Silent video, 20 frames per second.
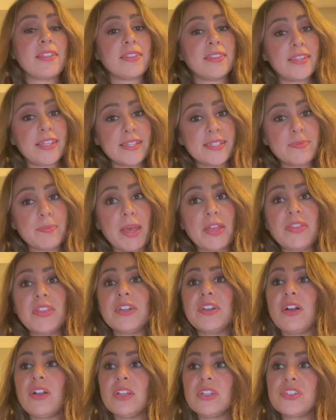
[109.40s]
This
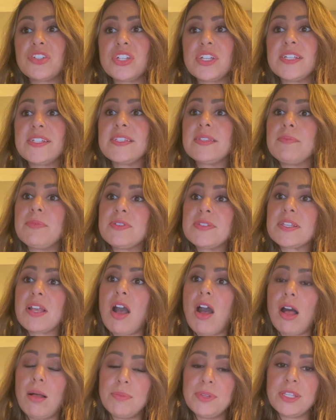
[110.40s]
methodology is the most
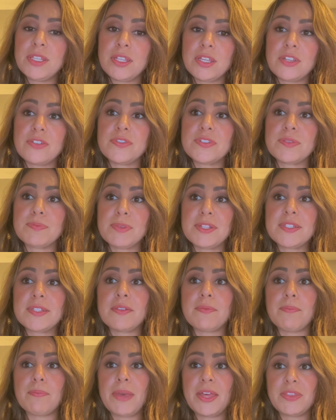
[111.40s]
commonly used
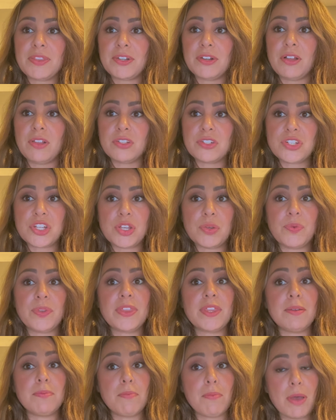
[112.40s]
methodology
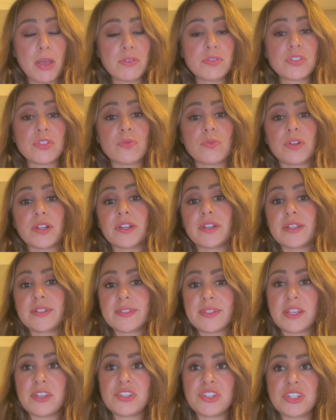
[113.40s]
within most
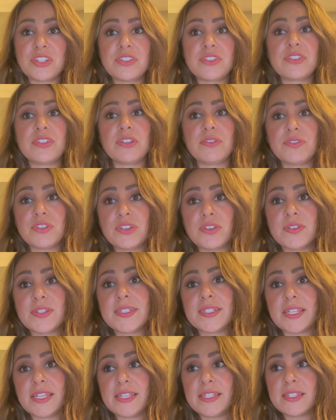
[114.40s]
organizations due to
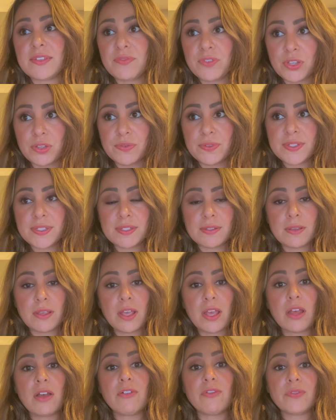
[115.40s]
its ease of use,
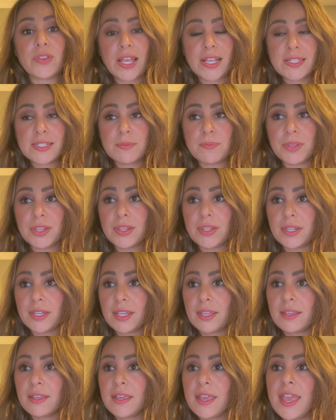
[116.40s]

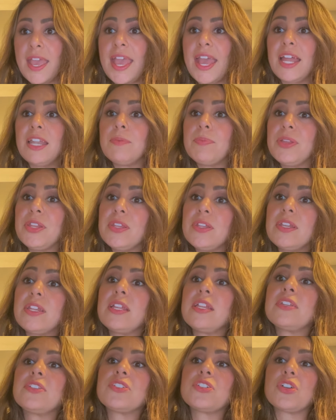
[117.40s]
flexibility, and
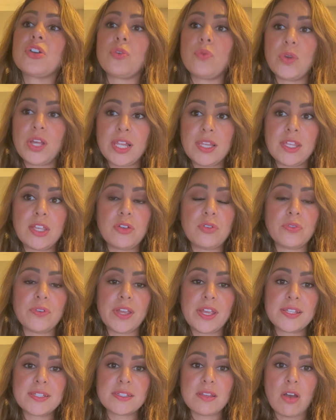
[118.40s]
ability to quickly
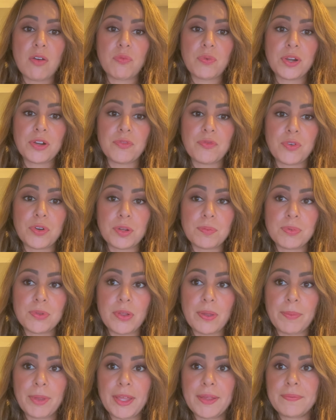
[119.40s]
create software for
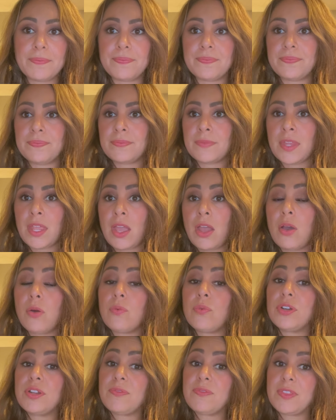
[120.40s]
deployment.
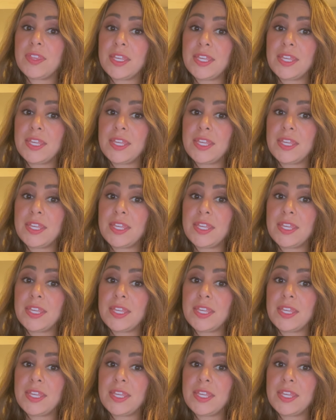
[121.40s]
One of the